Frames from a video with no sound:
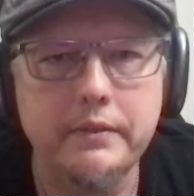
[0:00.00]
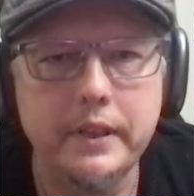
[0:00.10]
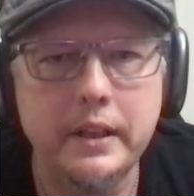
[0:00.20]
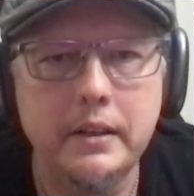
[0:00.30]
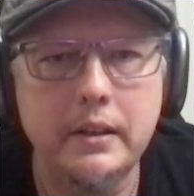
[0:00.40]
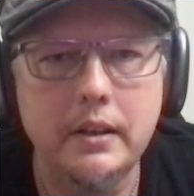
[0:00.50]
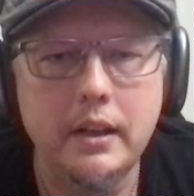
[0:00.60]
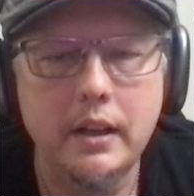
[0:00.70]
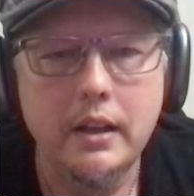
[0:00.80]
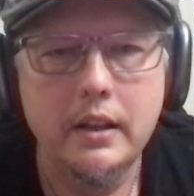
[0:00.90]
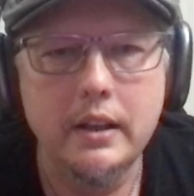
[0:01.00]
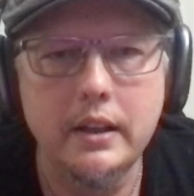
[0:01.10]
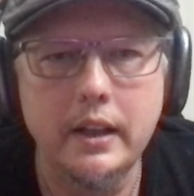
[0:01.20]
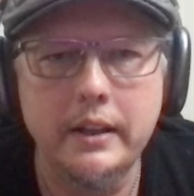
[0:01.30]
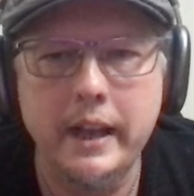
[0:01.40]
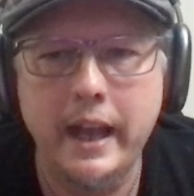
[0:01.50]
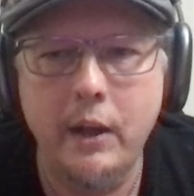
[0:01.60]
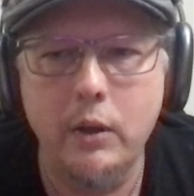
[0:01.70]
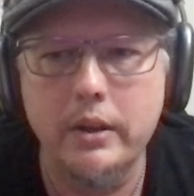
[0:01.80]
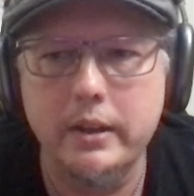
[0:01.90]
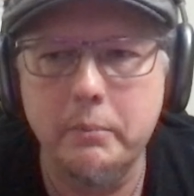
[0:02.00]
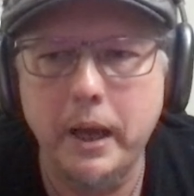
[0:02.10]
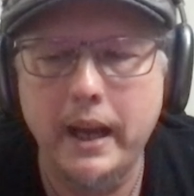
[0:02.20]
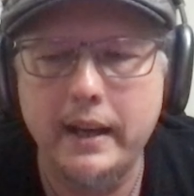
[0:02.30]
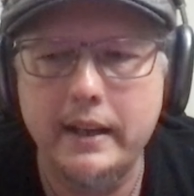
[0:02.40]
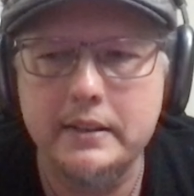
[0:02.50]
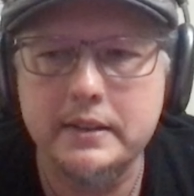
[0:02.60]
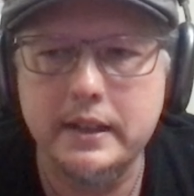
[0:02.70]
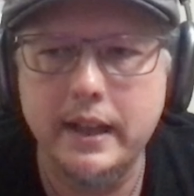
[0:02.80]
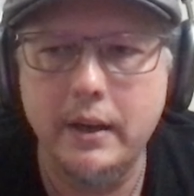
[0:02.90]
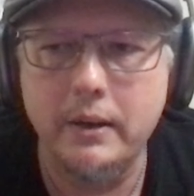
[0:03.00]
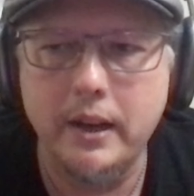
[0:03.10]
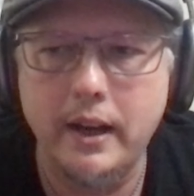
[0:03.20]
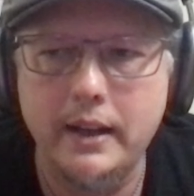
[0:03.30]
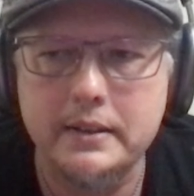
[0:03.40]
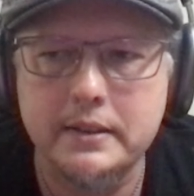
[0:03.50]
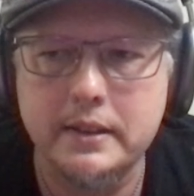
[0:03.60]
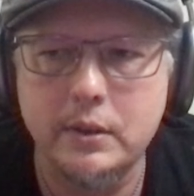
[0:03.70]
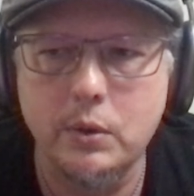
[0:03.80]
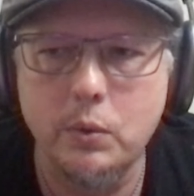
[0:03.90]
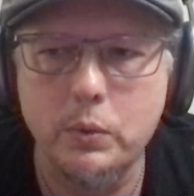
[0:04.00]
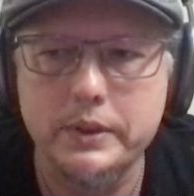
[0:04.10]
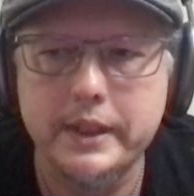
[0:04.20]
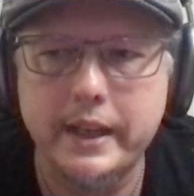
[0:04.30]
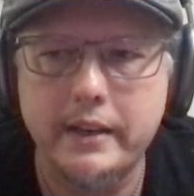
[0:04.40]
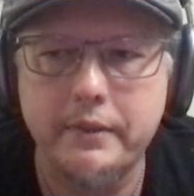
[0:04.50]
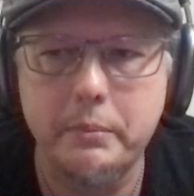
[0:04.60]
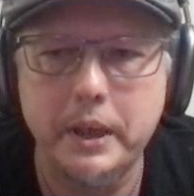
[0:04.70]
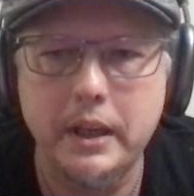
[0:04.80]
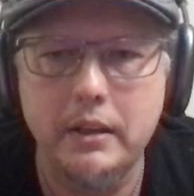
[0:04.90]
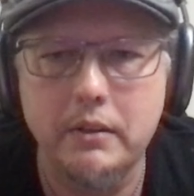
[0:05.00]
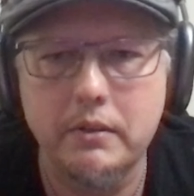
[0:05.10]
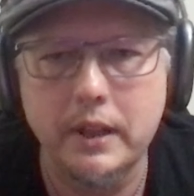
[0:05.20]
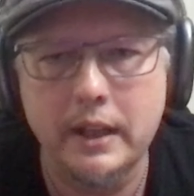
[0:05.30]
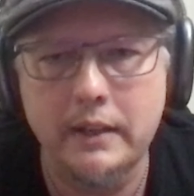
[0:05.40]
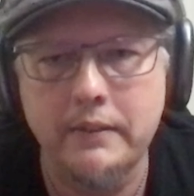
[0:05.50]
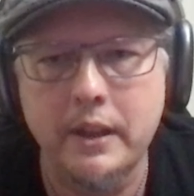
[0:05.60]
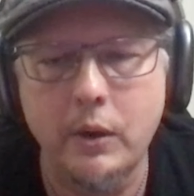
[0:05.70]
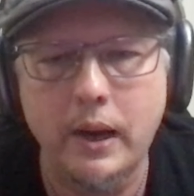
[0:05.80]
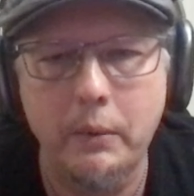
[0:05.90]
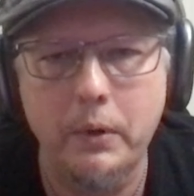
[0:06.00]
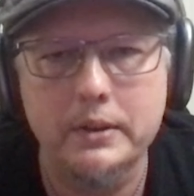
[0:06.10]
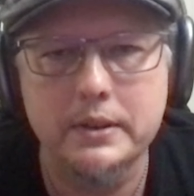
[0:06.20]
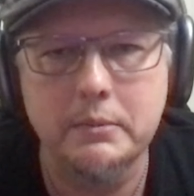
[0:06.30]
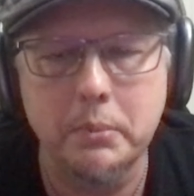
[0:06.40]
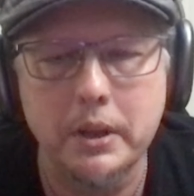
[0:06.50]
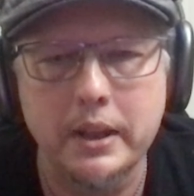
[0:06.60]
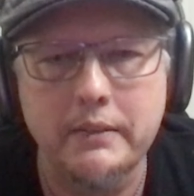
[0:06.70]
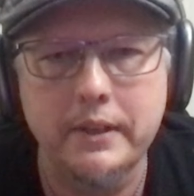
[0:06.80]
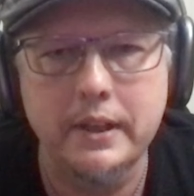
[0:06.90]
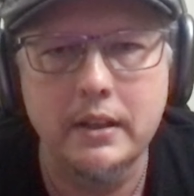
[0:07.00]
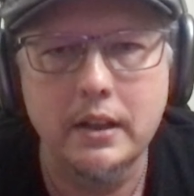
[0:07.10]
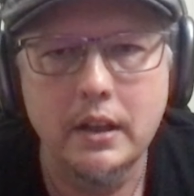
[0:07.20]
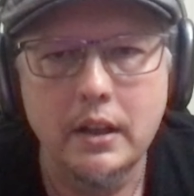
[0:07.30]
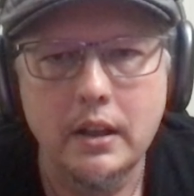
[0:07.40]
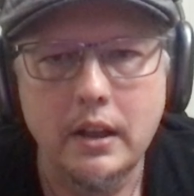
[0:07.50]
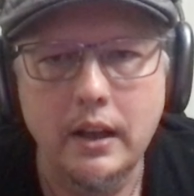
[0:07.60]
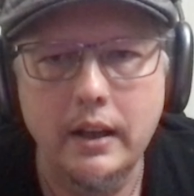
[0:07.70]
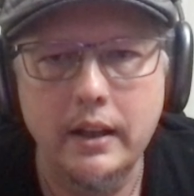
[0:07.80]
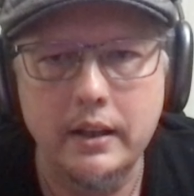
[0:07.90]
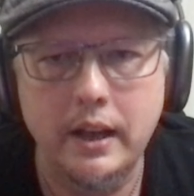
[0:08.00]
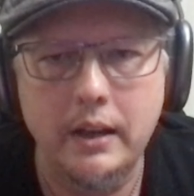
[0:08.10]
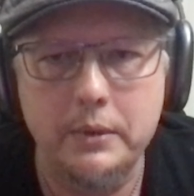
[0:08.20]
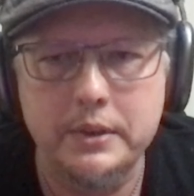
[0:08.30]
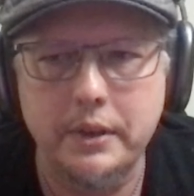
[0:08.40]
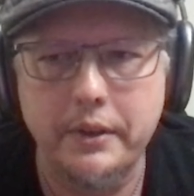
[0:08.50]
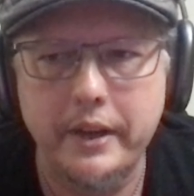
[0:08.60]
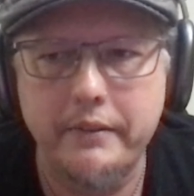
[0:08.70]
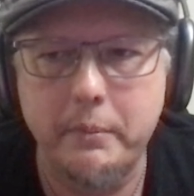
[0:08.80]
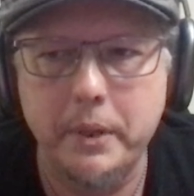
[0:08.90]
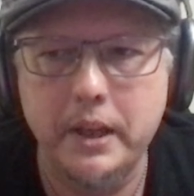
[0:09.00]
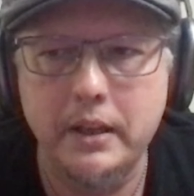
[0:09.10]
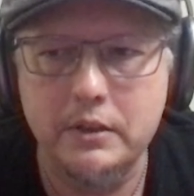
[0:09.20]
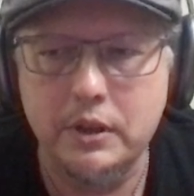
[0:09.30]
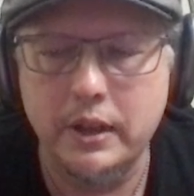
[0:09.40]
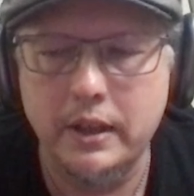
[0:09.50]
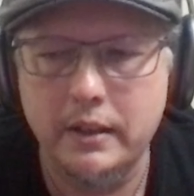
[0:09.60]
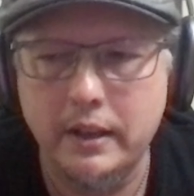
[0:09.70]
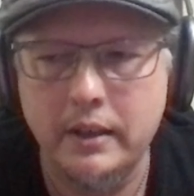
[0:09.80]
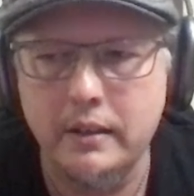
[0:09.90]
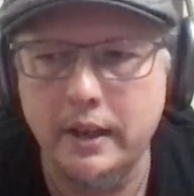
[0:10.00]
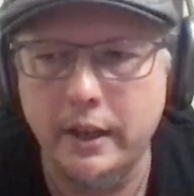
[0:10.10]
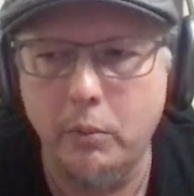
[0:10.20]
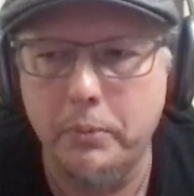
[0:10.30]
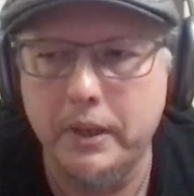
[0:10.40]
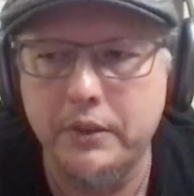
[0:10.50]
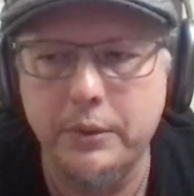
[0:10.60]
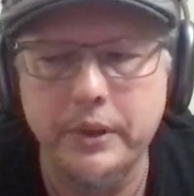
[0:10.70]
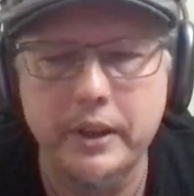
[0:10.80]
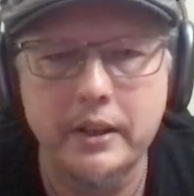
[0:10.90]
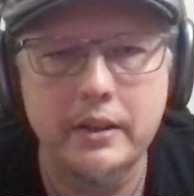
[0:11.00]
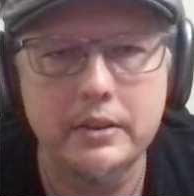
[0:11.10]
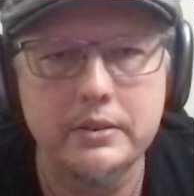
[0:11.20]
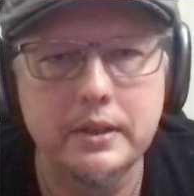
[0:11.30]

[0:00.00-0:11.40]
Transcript: And now looking back, I can see how God still was there for me, even though I wasn't believing. God was still there for me and helped me through the years.